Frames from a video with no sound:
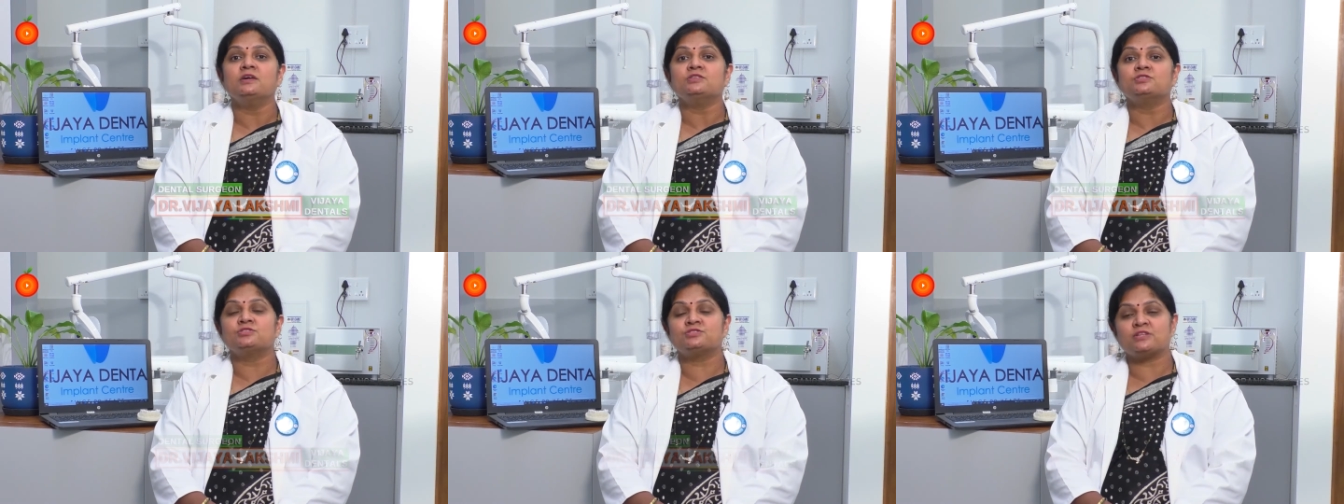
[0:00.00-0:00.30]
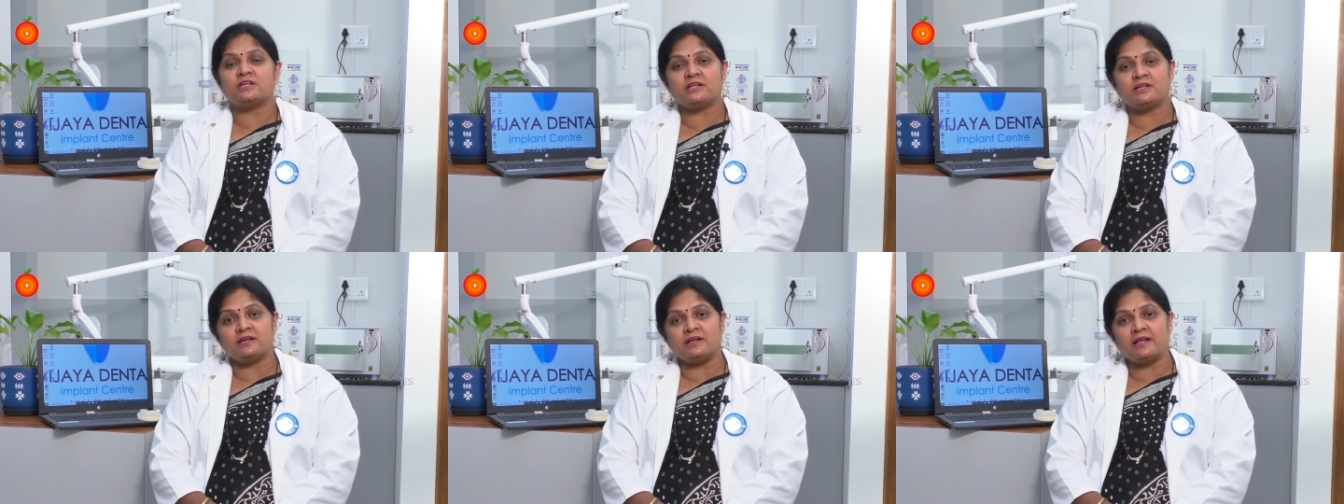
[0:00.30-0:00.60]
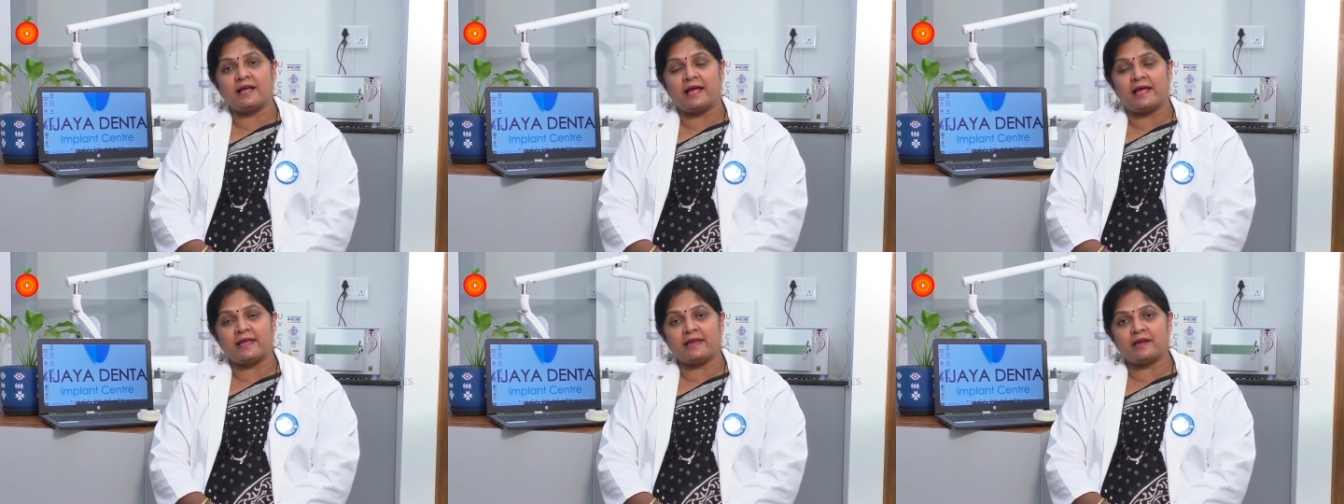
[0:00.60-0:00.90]
So generally
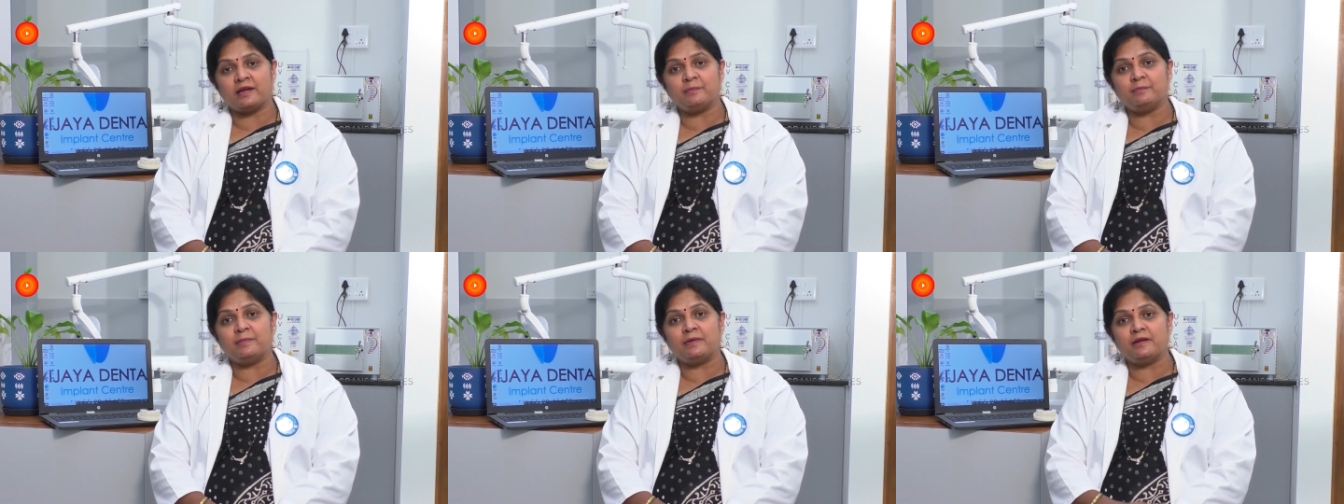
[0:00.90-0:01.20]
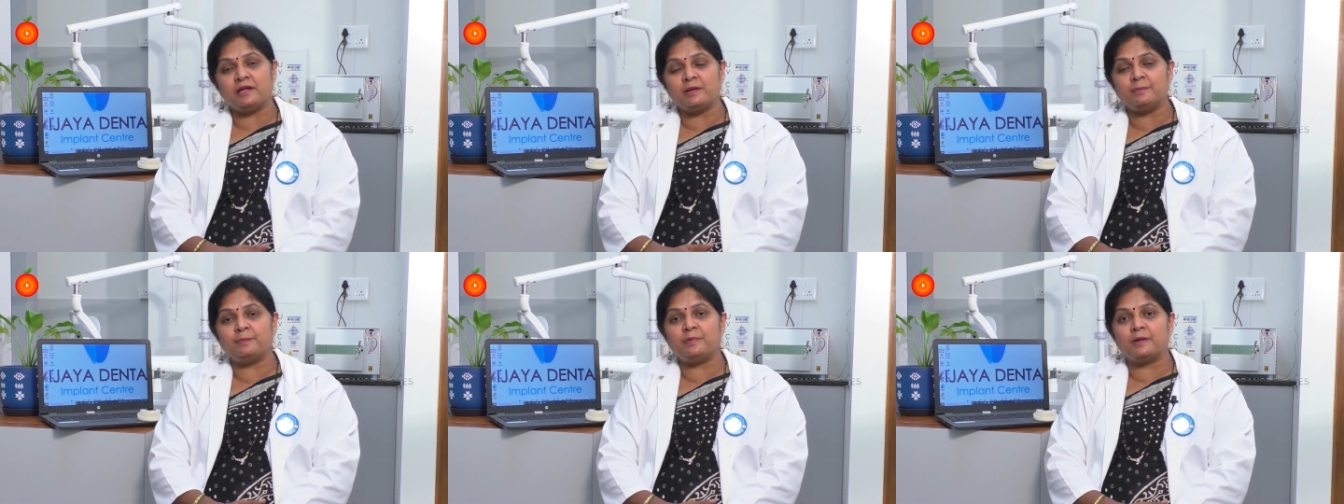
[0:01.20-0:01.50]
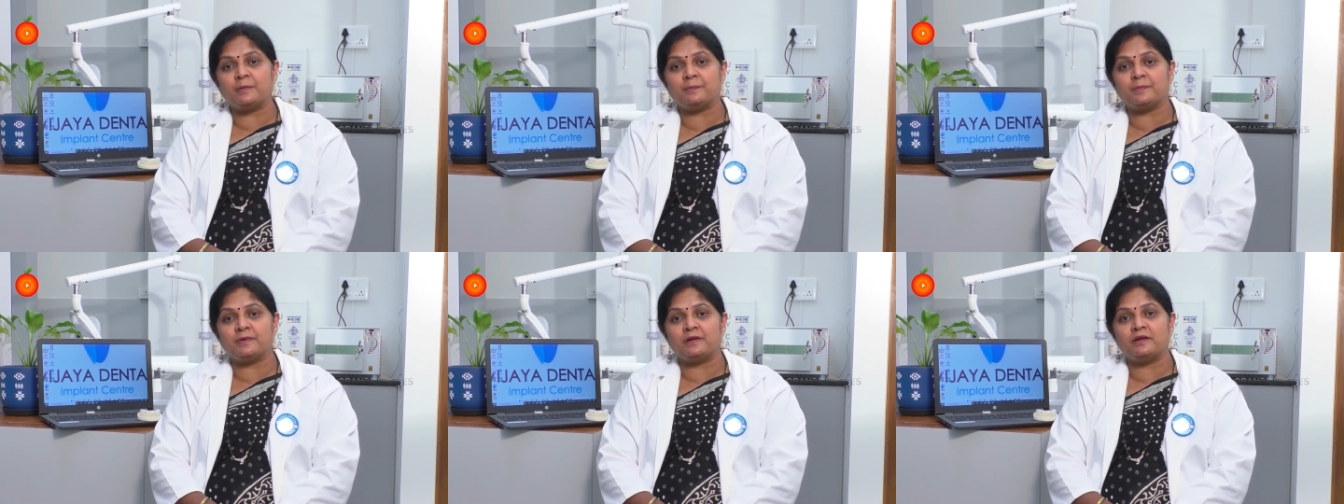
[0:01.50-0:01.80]
I get many
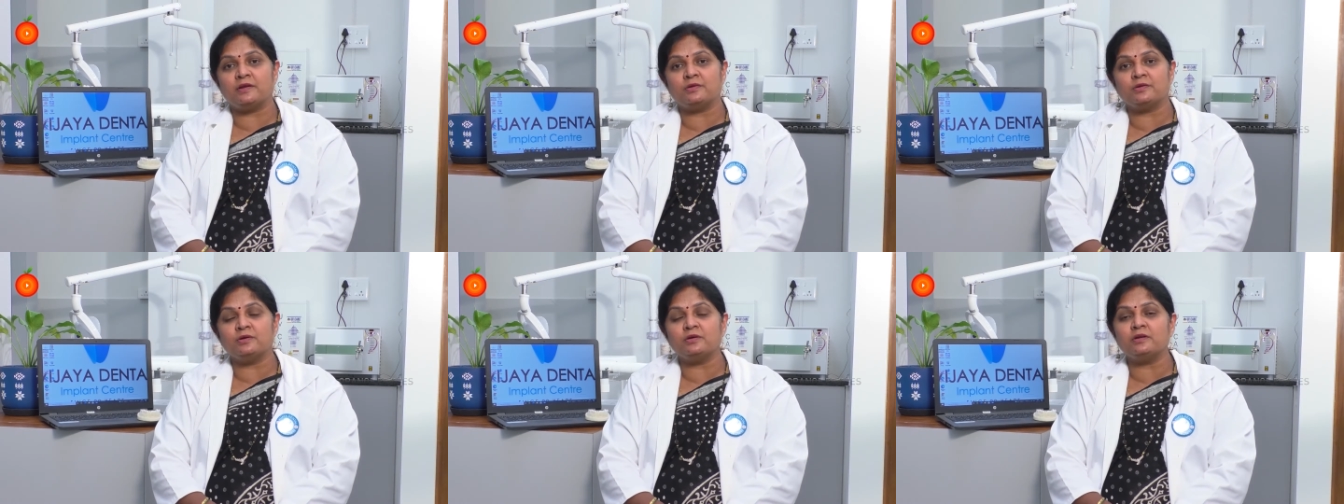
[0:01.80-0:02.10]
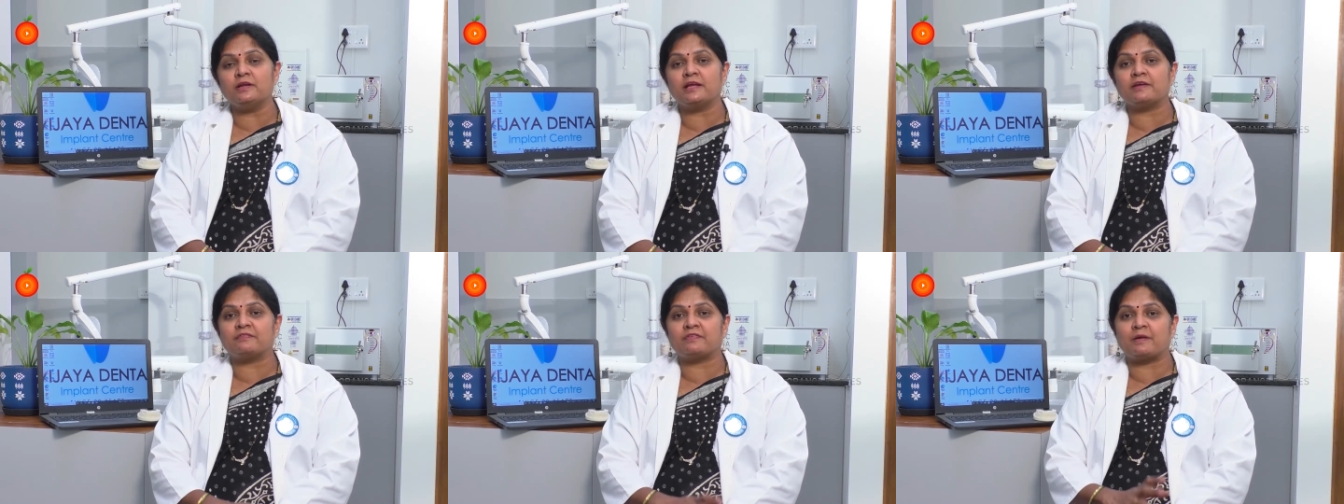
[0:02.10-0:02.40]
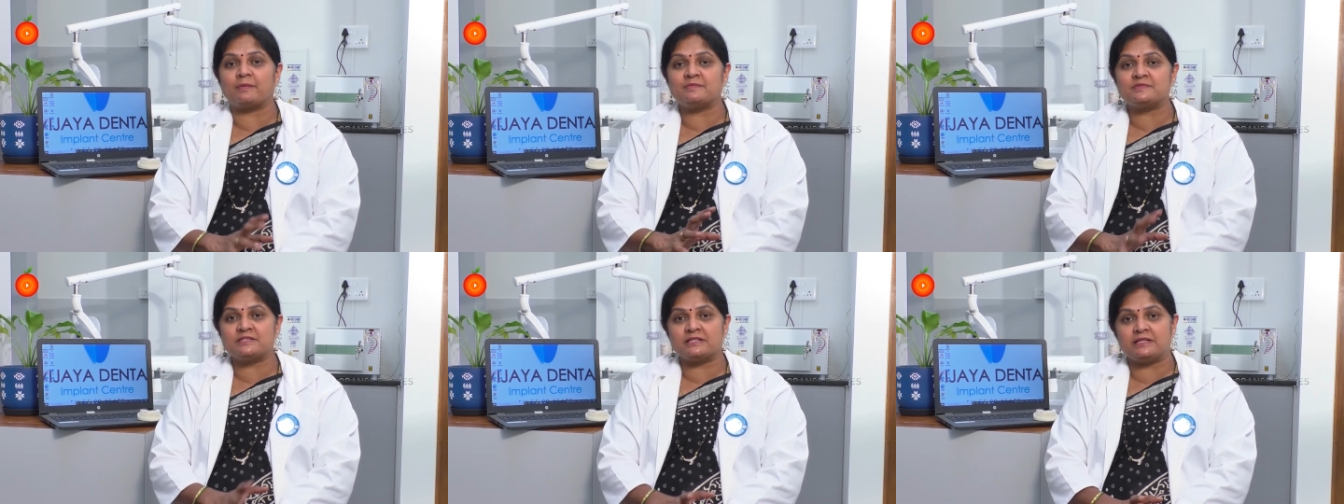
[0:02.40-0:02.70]
people you know like
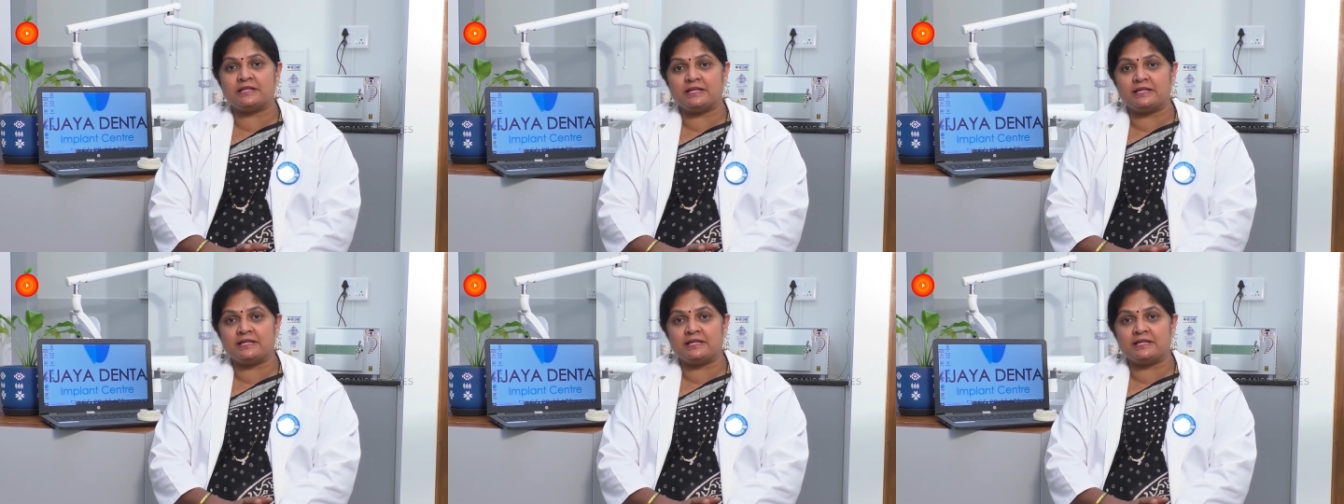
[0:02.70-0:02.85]
from cine